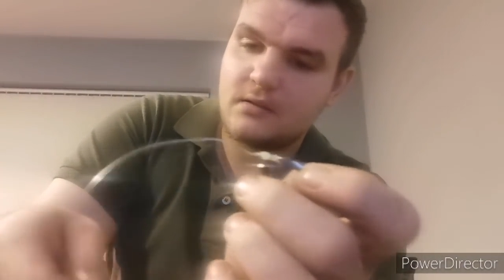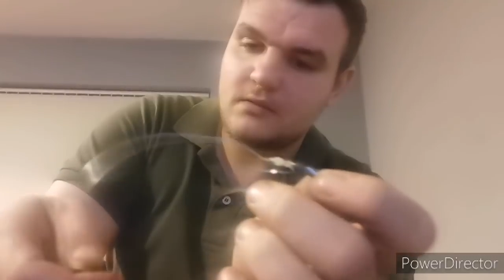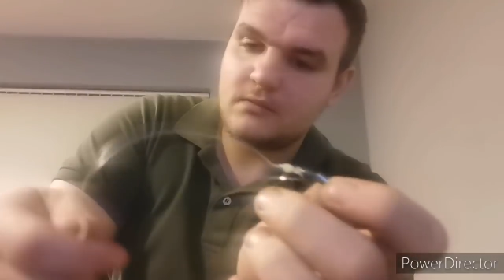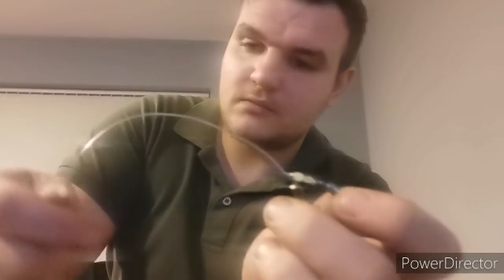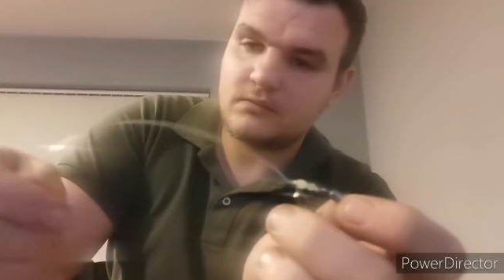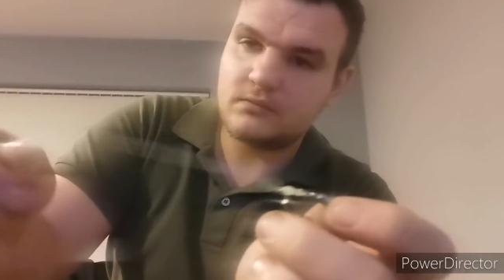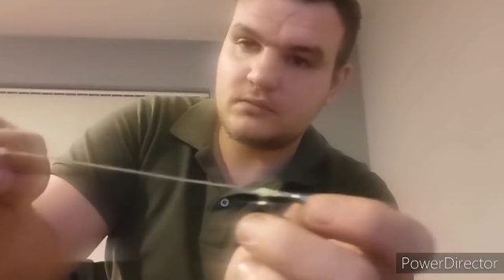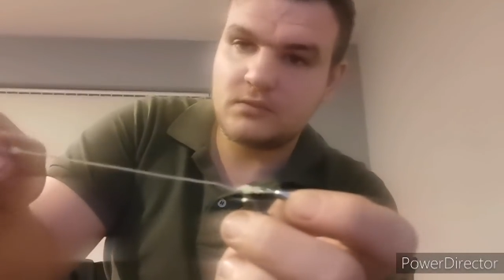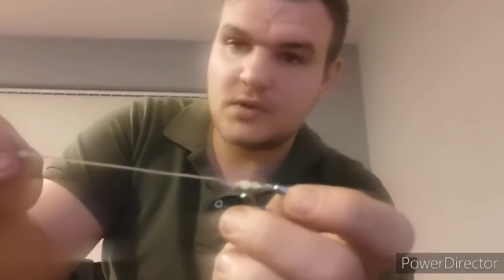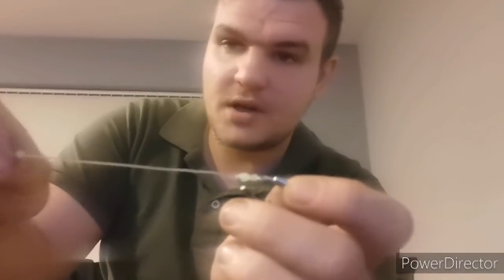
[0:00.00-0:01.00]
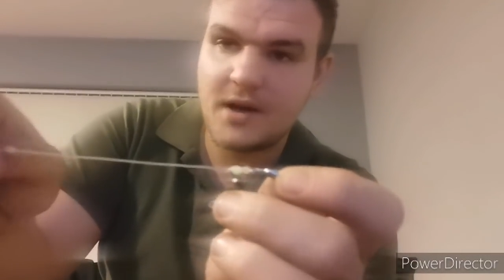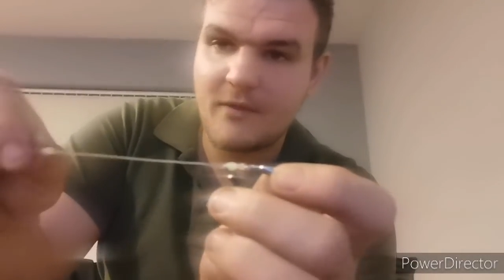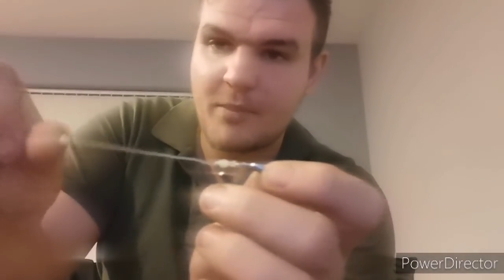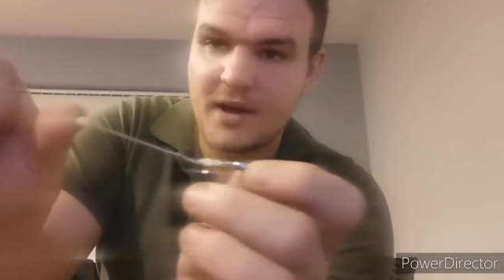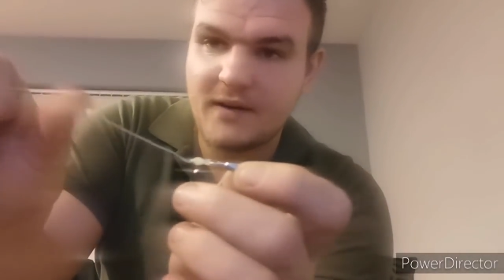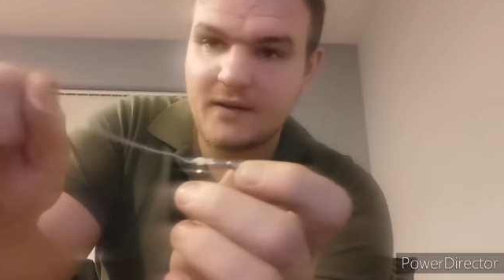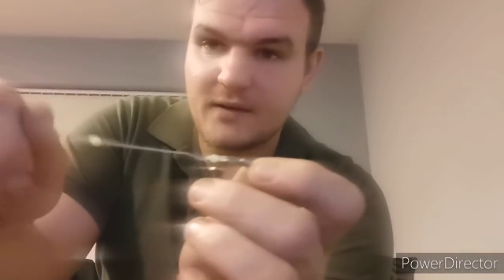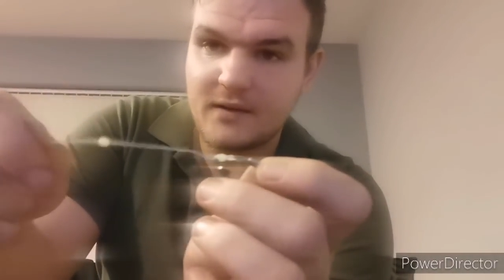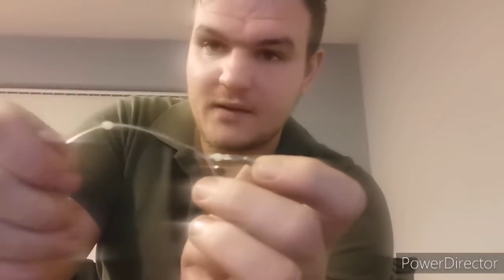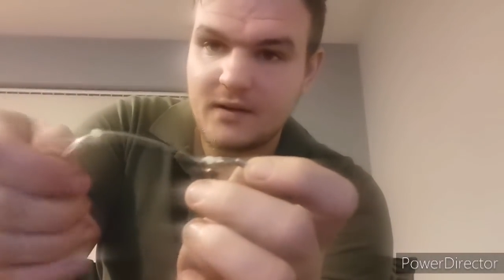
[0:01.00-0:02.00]
Oh, another bead.
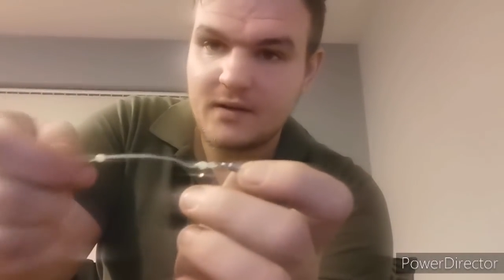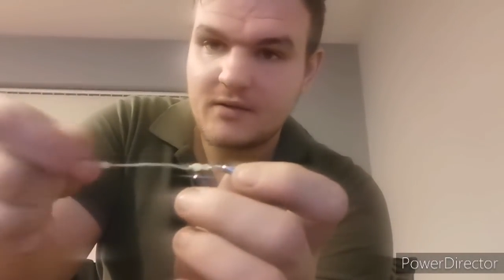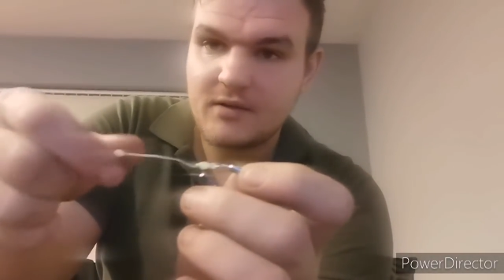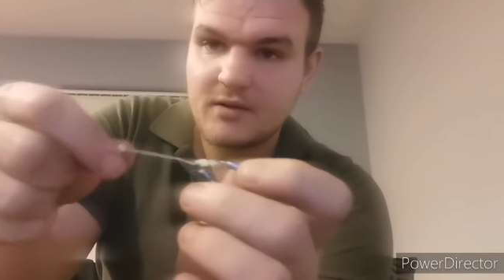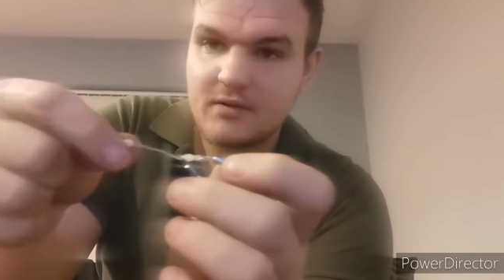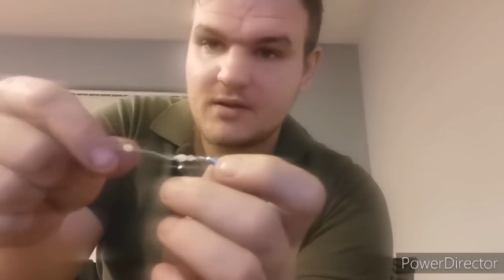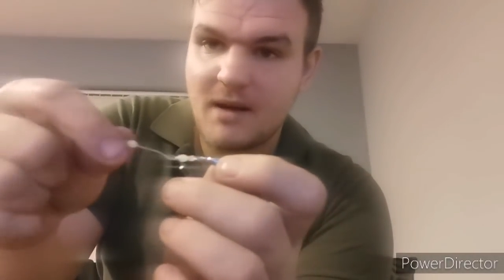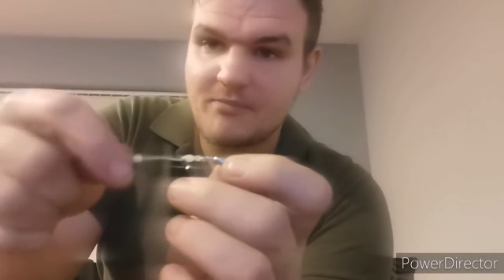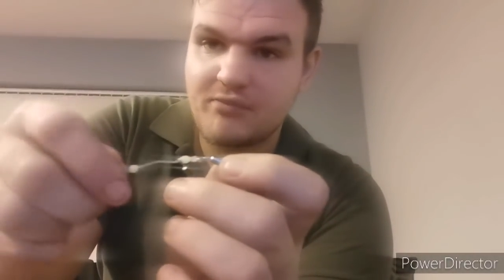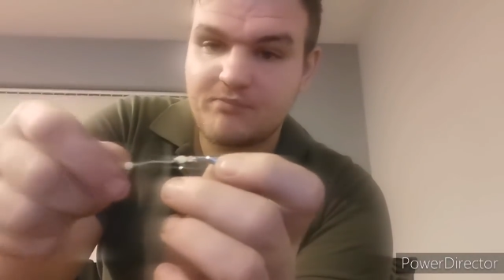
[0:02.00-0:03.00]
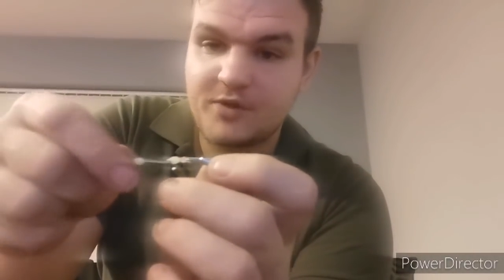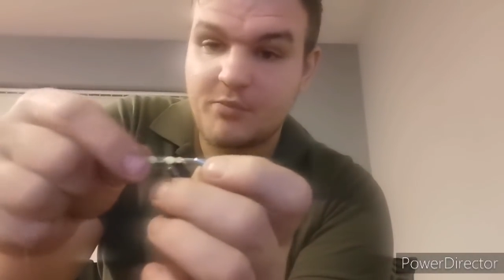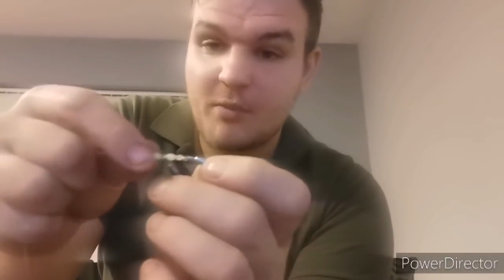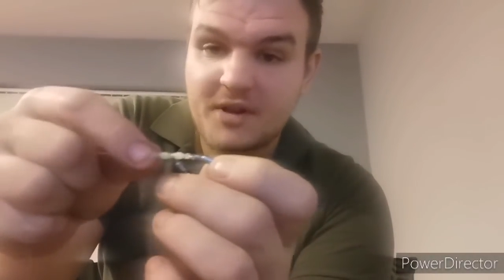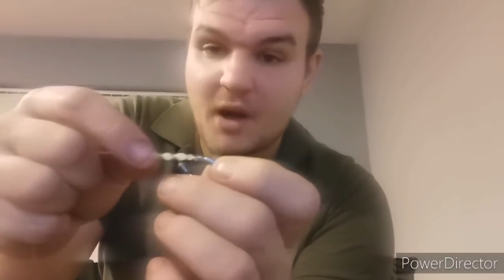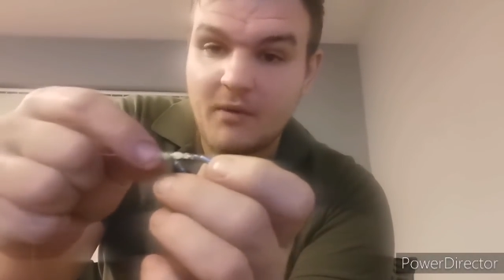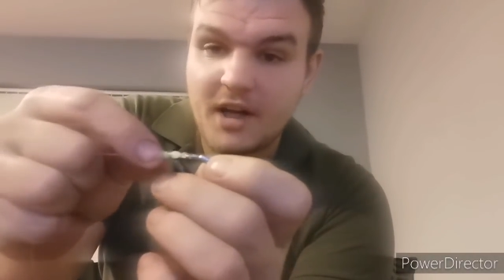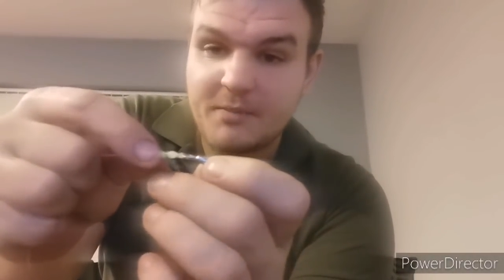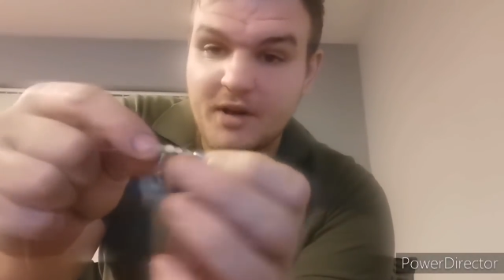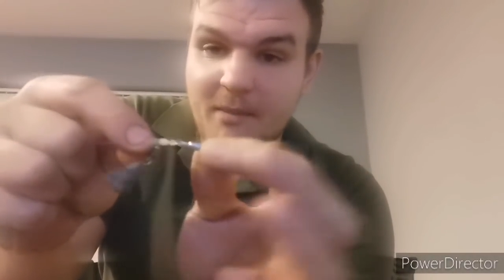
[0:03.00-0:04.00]
That you probably don't
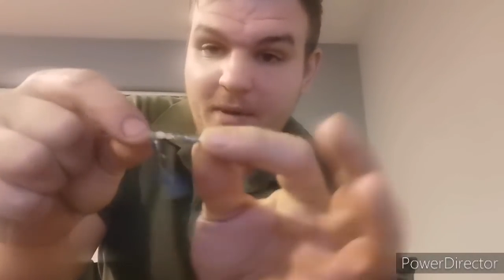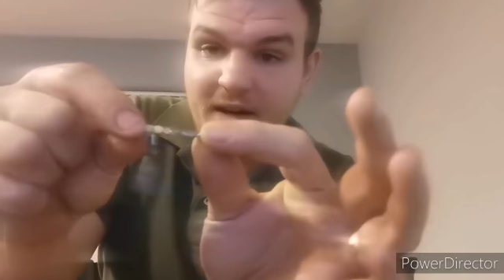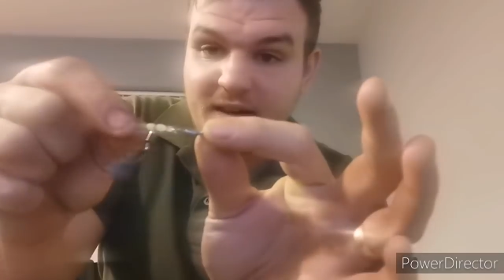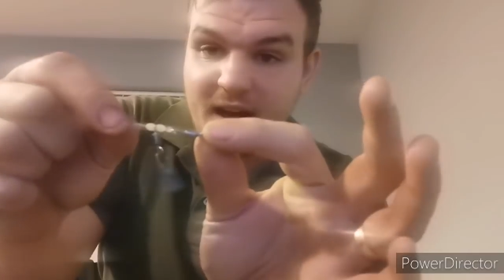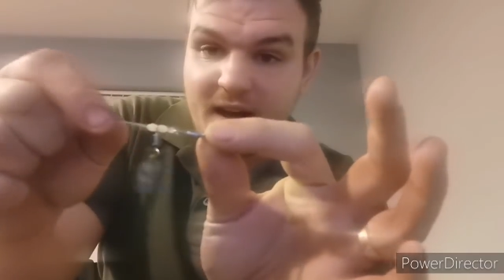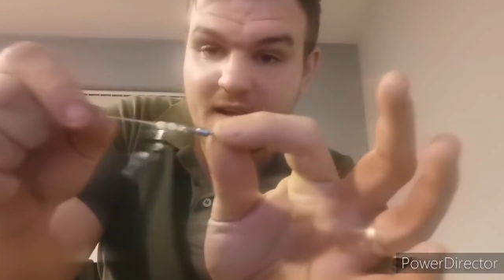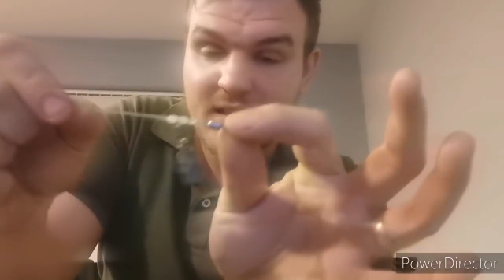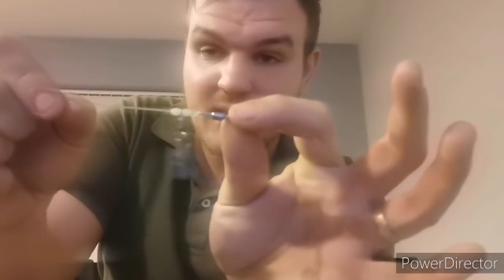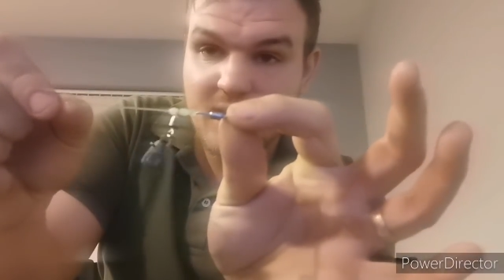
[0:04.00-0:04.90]
need to put that bead there,